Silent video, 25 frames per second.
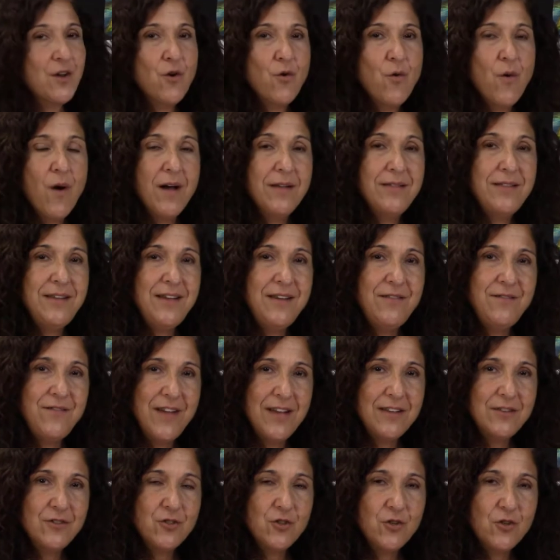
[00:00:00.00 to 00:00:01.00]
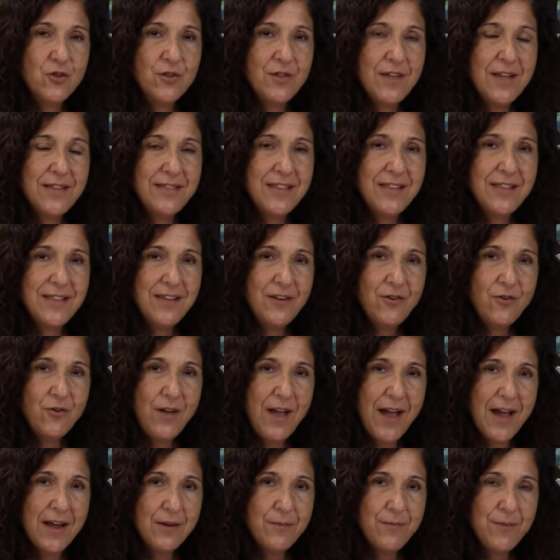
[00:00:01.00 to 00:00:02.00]
to go on the adventure that the little
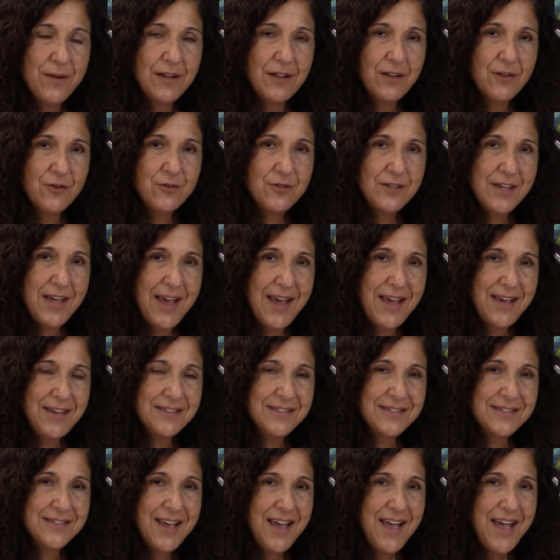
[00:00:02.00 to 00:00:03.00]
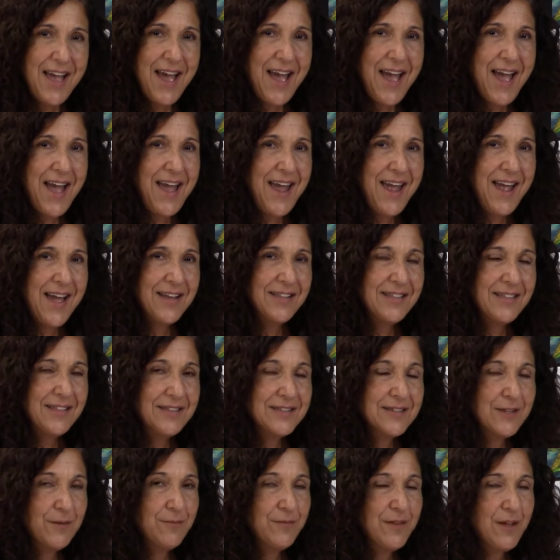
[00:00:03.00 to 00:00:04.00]
caterpillar takes,
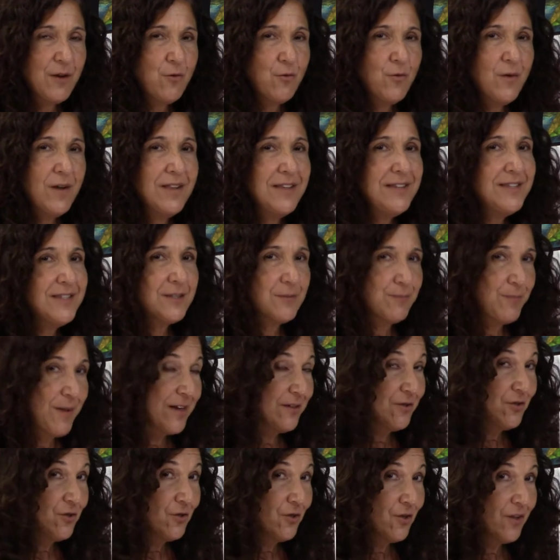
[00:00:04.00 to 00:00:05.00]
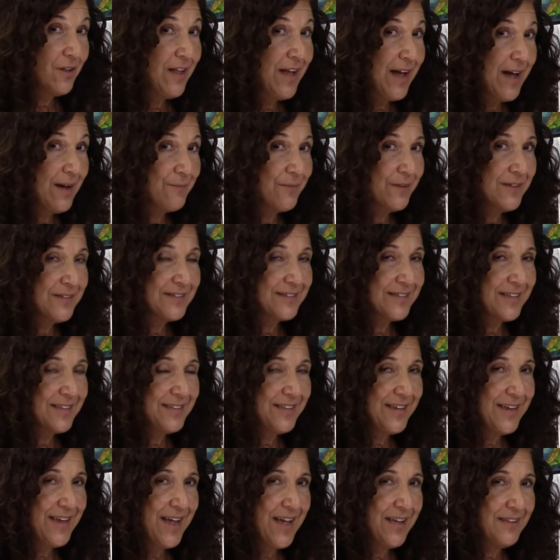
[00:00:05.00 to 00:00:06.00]
and something really special happens
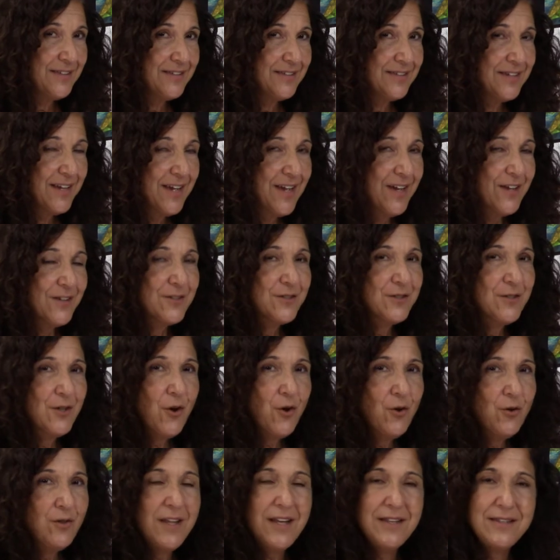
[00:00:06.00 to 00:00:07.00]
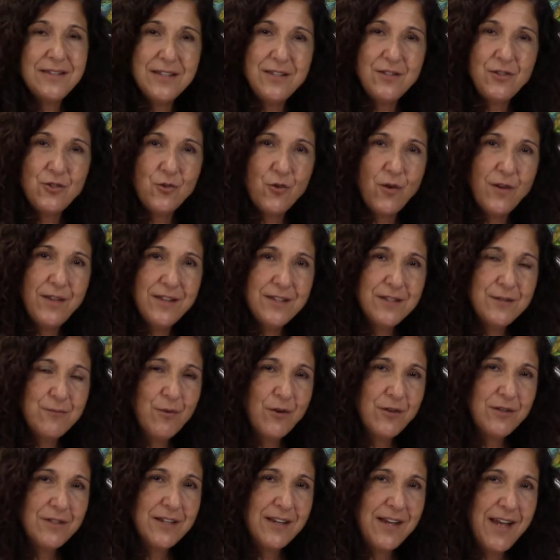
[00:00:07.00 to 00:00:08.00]
at the end. So, let's enjoy this
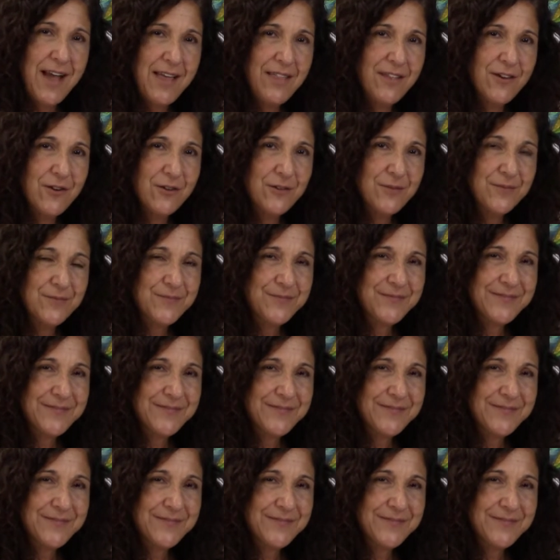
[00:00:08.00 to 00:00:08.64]
book together.